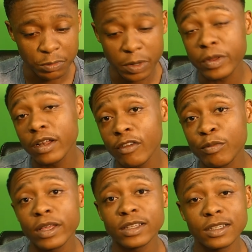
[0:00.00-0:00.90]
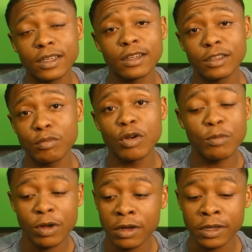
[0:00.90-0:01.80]
You made me love players again and you broke
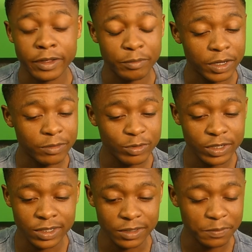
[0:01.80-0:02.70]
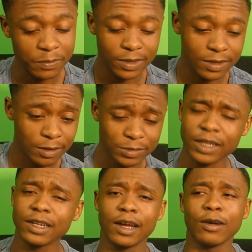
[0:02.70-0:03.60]
my heart again, man. Really, I'm
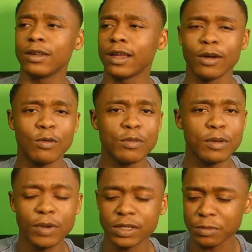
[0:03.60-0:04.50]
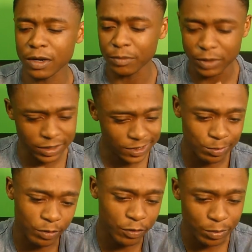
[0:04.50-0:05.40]
sounding like a woman, bust my heart, but this is
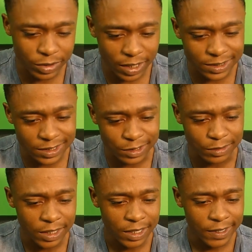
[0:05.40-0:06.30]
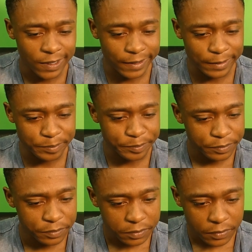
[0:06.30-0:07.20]
what football does to you.
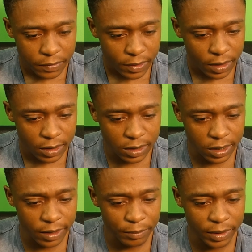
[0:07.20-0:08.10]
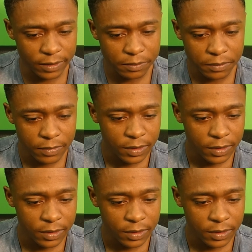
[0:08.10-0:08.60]
Yeah, man.